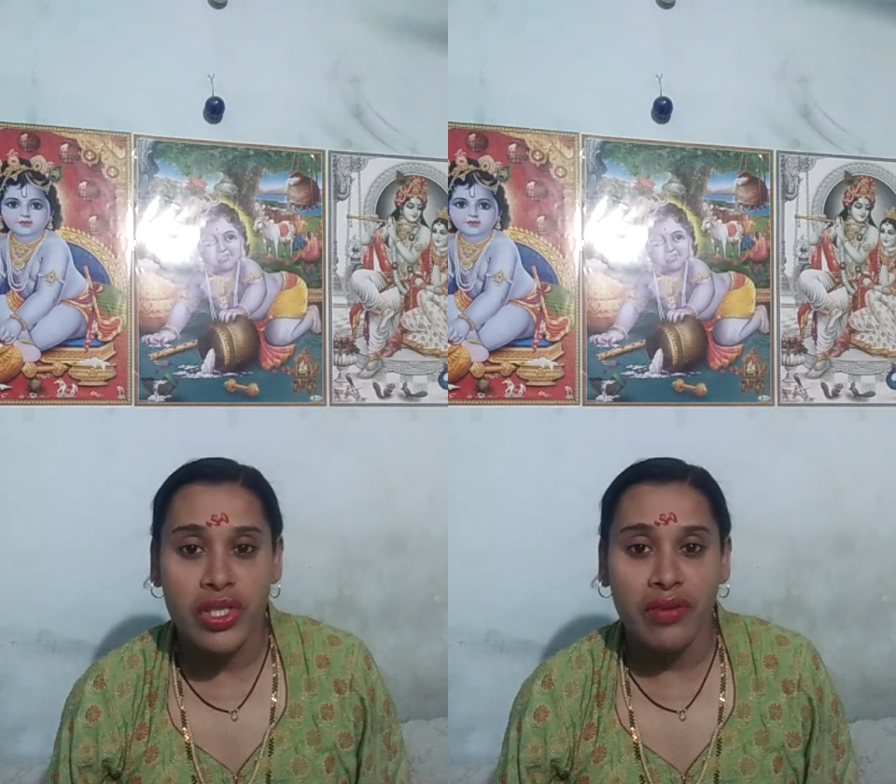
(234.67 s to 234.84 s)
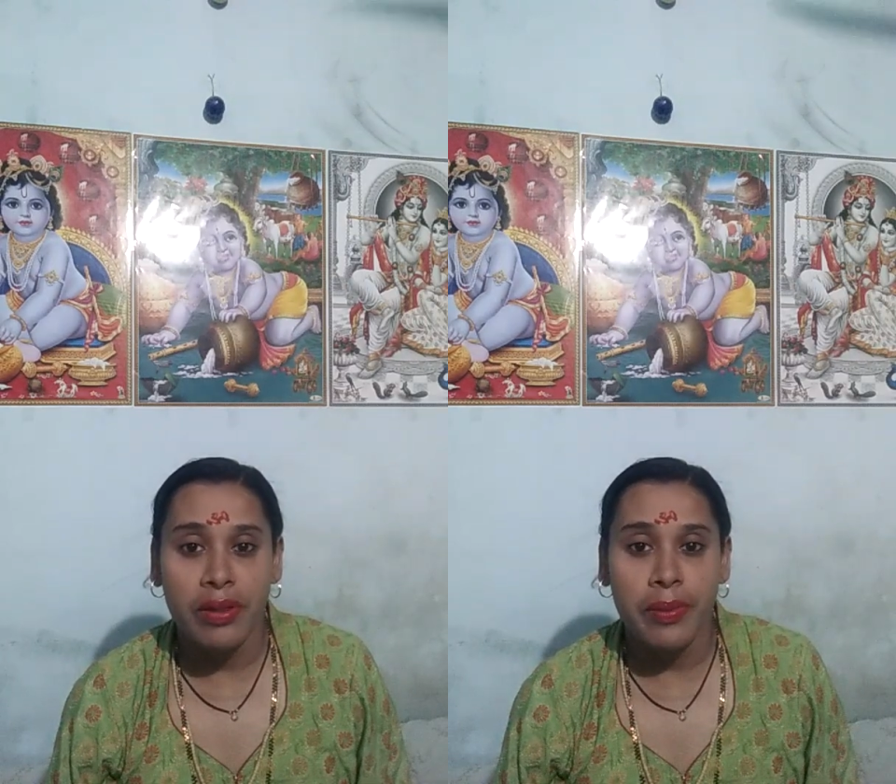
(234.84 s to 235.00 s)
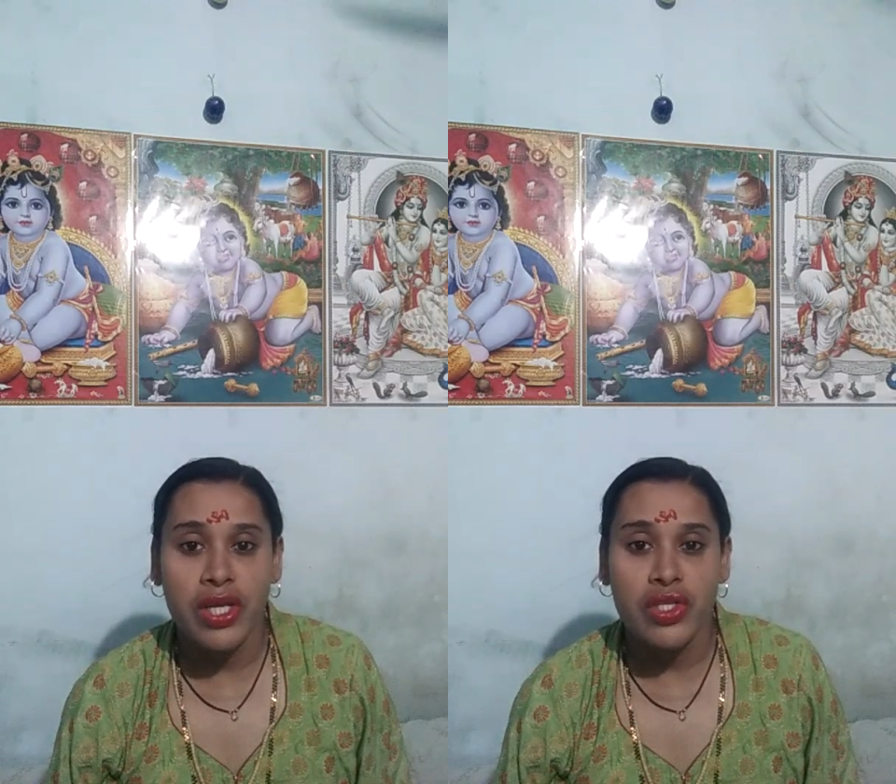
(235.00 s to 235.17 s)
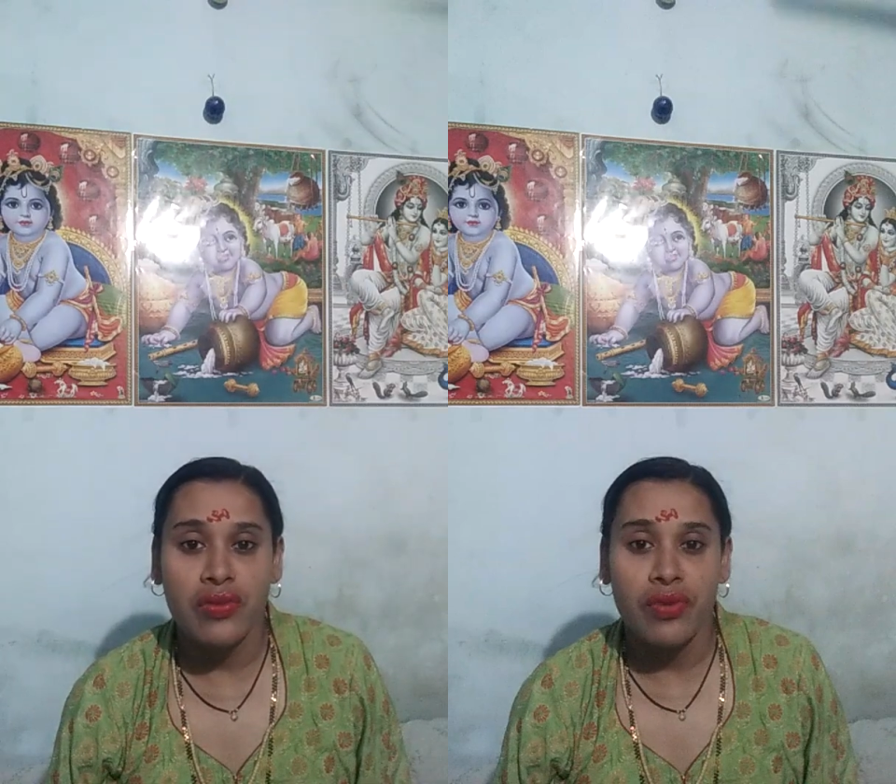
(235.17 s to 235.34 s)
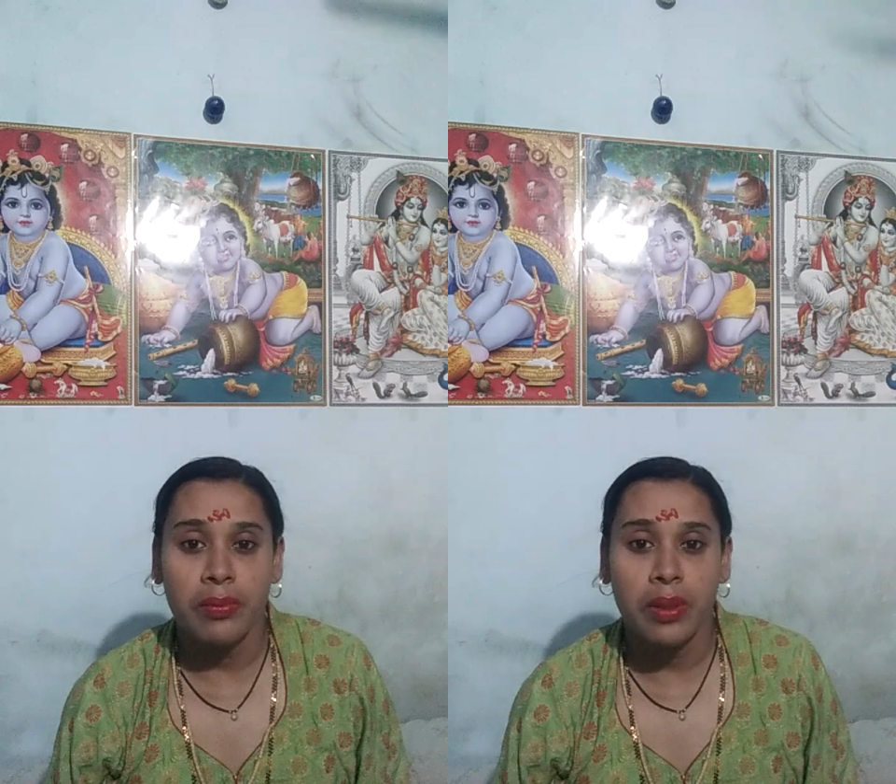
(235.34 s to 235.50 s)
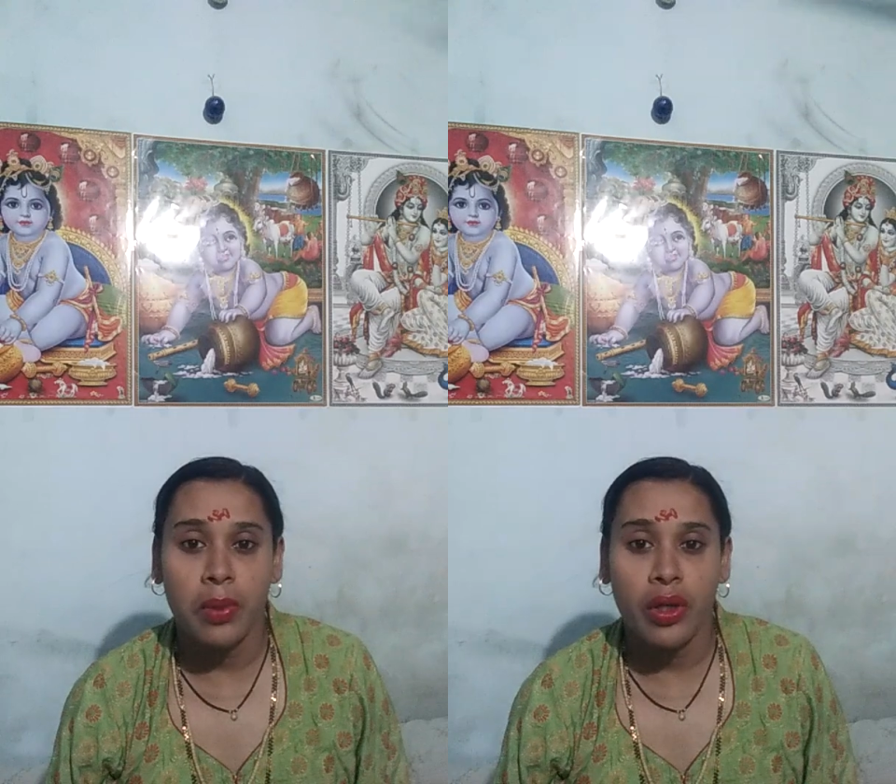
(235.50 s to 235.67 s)
achieve liberation
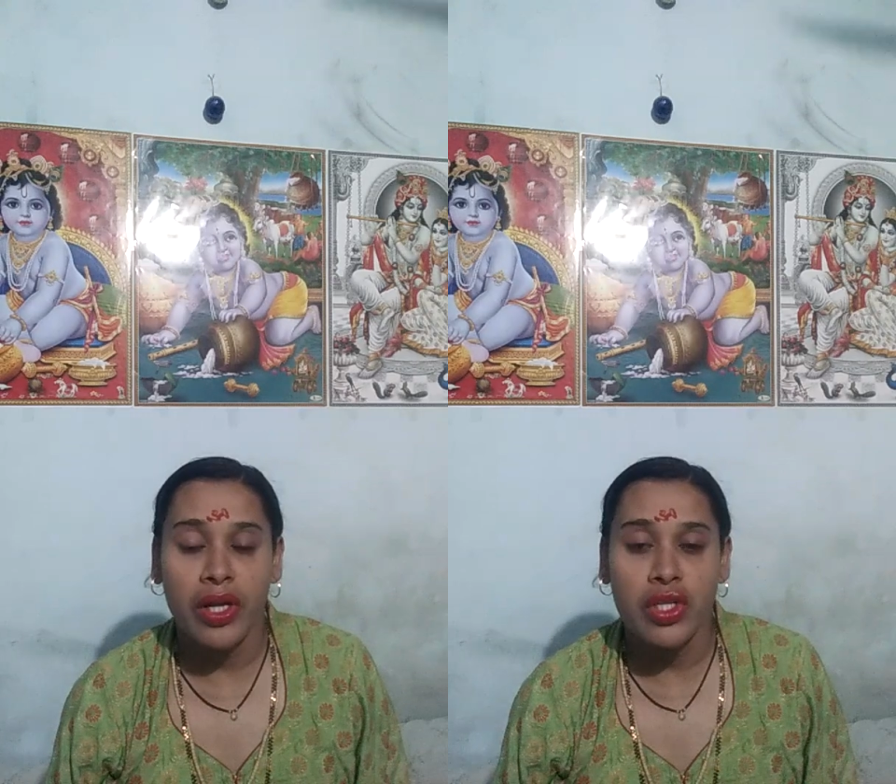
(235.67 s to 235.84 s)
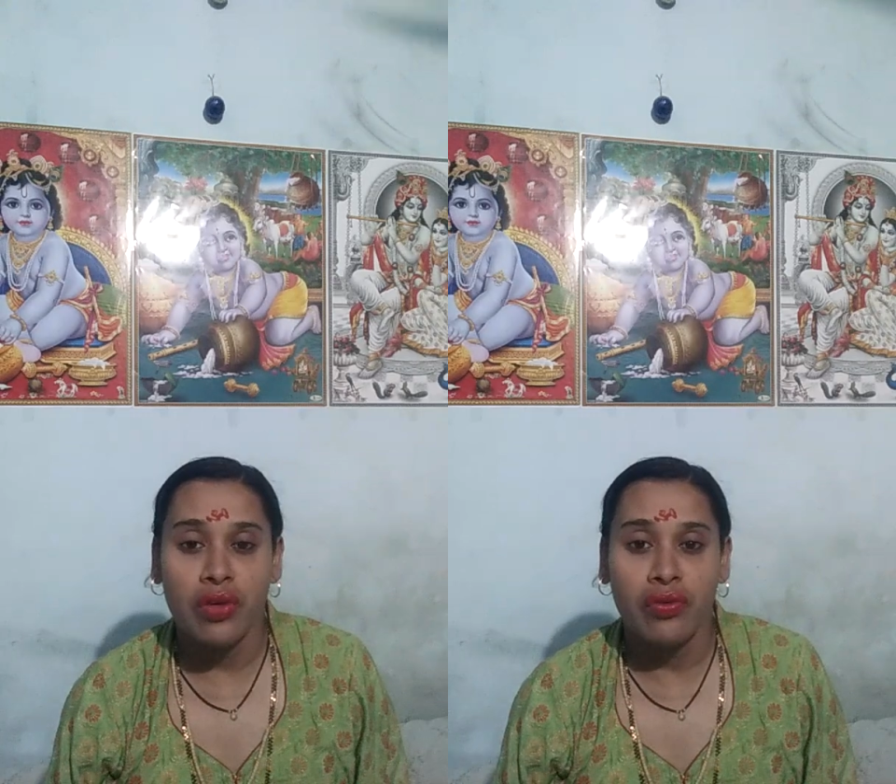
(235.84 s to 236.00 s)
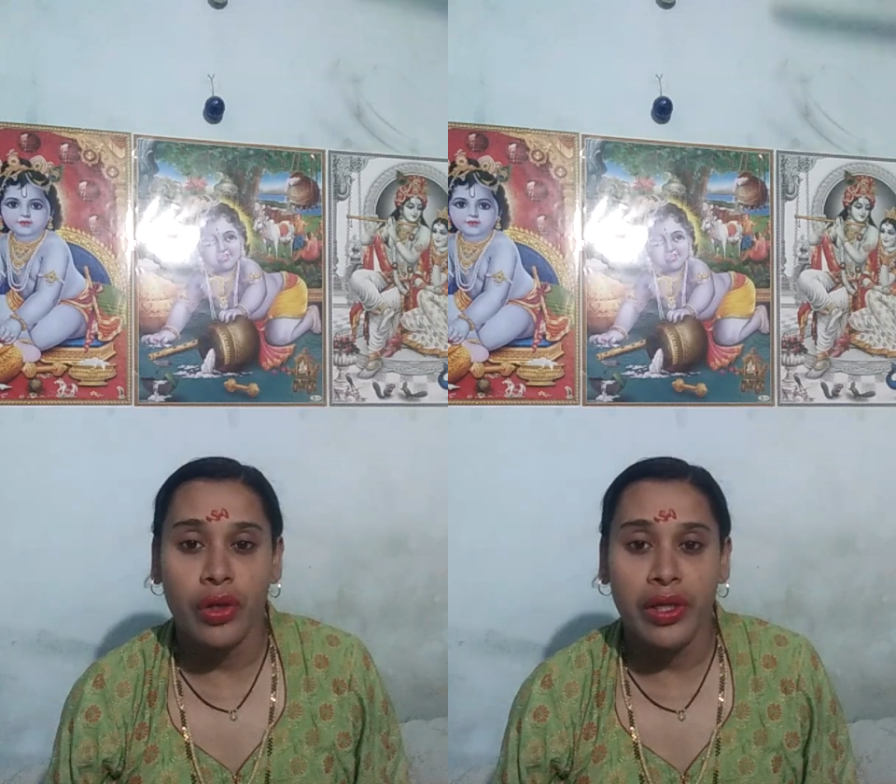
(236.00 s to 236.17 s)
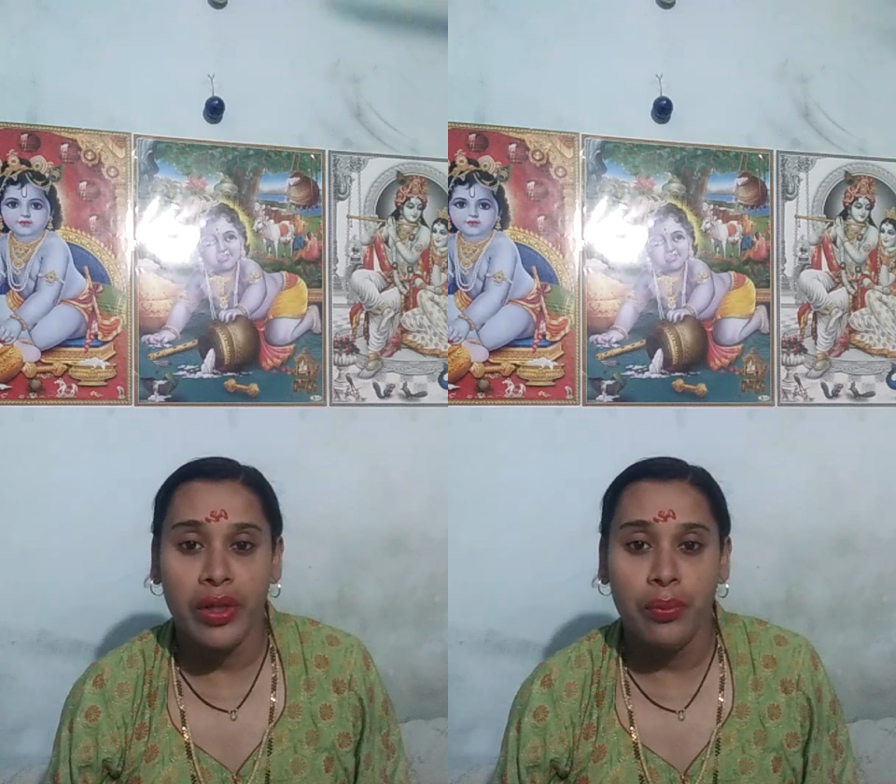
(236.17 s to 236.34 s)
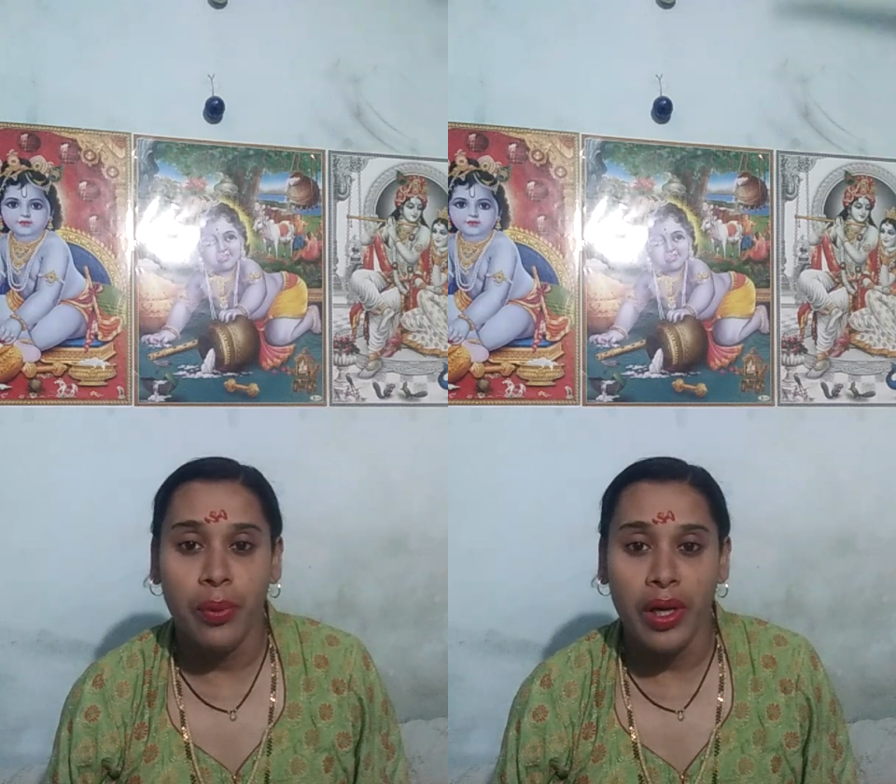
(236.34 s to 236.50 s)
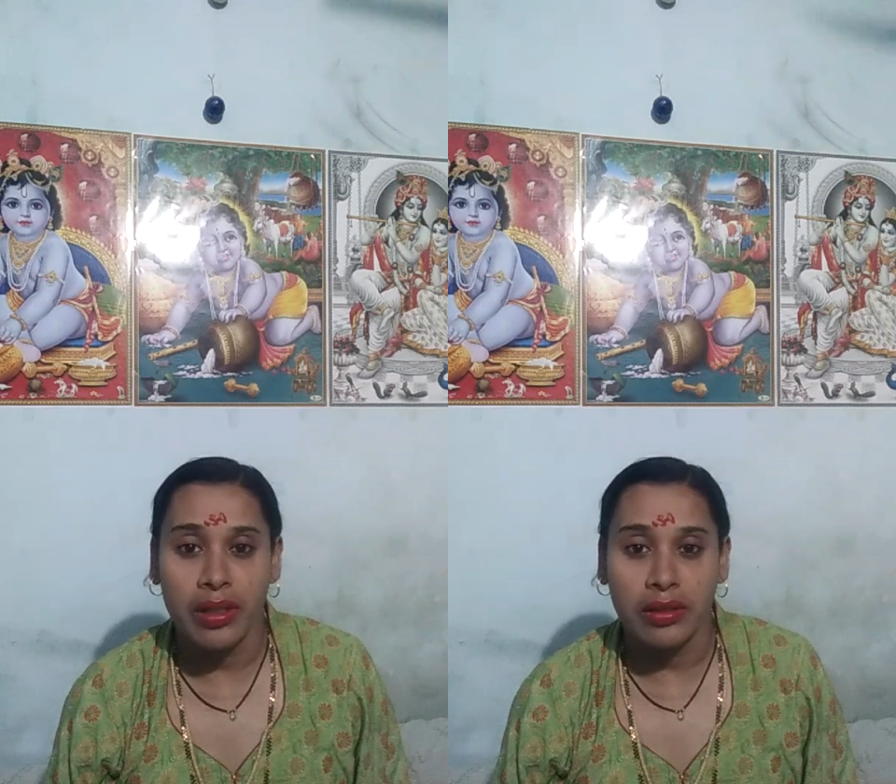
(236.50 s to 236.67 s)
from the bondage of fructive
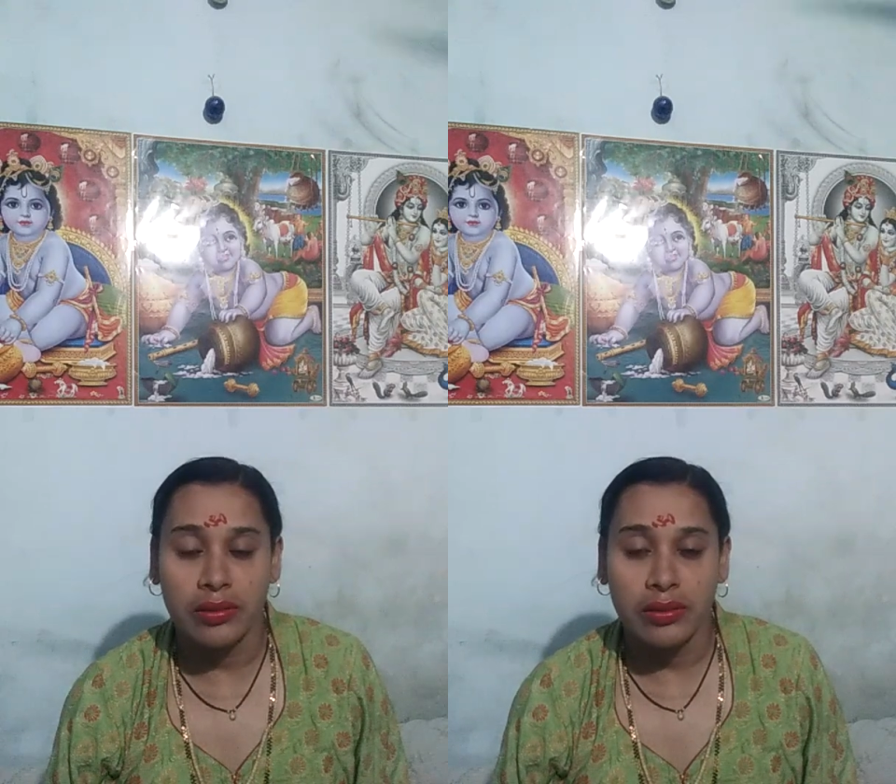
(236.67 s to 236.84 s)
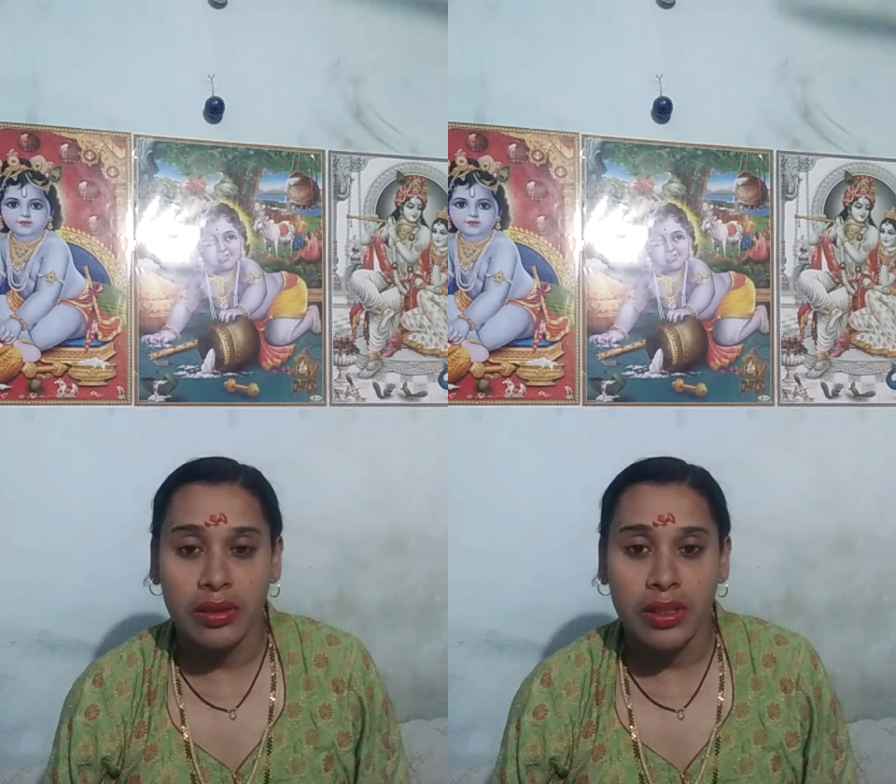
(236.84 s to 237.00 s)
work.